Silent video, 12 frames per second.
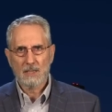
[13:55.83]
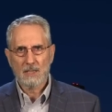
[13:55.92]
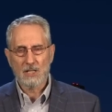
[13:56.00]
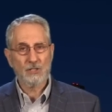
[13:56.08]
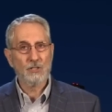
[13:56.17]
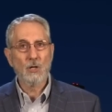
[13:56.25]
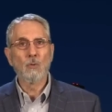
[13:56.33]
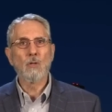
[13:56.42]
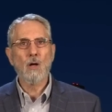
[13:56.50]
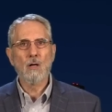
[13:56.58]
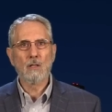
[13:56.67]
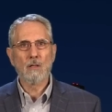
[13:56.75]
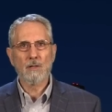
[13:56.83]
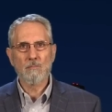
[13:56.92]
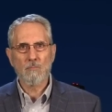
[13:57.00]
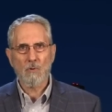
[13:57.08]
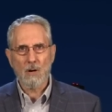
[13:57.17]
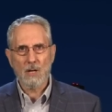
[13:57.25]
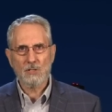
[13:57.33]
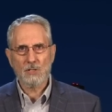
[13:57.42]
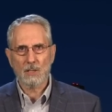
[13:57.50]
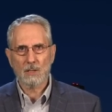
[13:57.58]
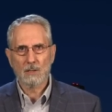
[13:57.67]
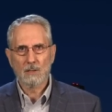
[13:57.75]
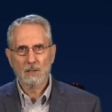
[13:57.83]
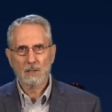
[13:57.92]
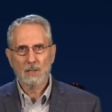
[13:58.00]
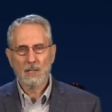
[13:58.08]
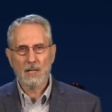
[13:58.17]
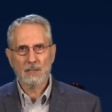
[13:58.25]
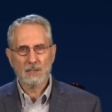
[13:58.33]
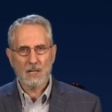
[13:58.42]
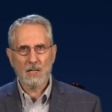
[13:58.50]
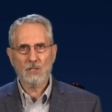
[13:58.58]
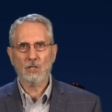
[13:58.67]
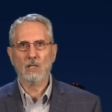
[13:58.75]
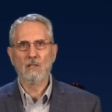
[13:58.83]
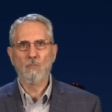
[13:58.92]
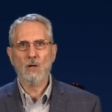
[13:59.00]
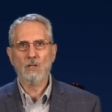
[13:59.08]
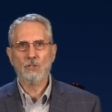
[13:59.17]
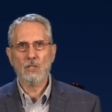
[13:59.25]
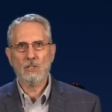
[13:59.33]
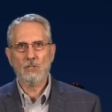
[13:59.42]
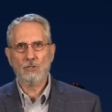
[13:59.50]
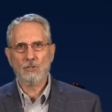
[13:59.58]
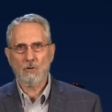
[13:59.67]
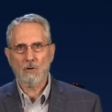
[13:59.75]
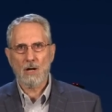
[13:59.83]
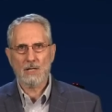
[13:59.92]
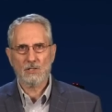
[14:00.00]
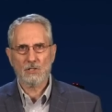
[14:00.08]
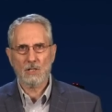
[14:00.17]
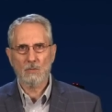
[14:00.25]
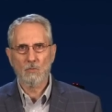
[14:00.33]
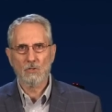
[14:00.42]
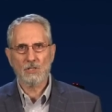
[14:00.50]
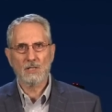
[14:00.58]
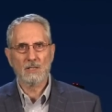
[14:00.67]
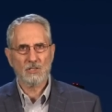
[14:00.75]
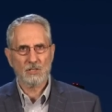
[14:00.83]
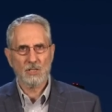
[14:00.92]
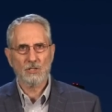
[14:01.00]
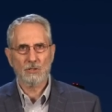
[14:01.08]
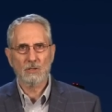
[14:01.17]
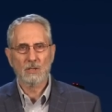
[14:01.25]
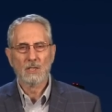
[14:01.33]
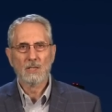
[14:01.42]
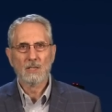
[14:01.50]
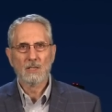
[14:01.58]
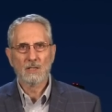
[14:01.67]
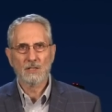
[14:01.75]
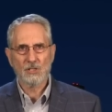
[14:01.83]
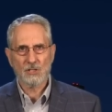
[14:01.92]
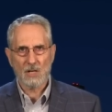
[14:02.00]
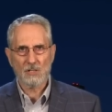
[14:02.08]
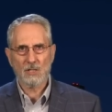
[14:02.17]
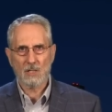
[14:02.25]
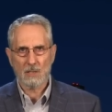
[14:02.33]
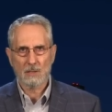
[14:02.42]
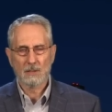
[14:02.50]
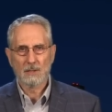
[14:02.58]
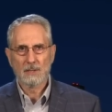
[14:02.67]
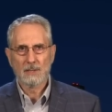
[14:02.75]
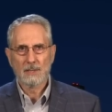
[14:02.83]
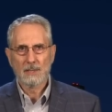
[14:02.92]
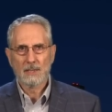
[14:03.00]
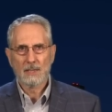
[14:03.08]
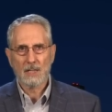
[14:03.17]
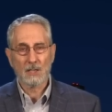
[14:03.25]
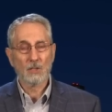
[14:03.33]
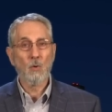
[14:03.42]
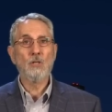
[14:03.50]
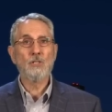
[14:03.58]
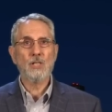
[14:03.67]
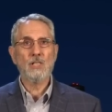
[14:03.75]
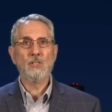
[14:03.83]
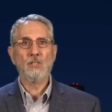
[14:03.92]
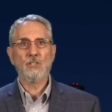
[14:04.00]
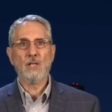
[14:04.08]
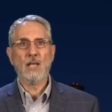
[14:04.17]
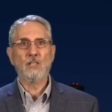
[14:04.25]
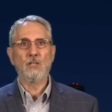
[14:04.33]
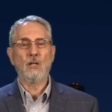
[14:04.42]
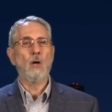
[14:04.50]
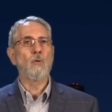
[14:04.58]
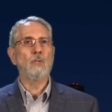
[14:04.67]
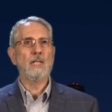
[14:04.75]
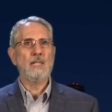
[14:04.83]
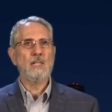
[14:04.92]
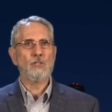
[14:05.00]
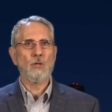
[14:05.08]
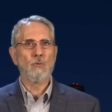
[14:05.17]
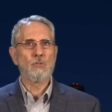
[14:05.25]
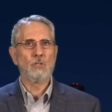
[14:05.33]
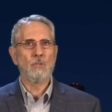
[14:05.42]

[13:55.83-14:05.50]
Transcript: is no longer embracing and teaching of what Jesus Christ said was an essential necessity. And Lord Jesus sanctioned only his chosen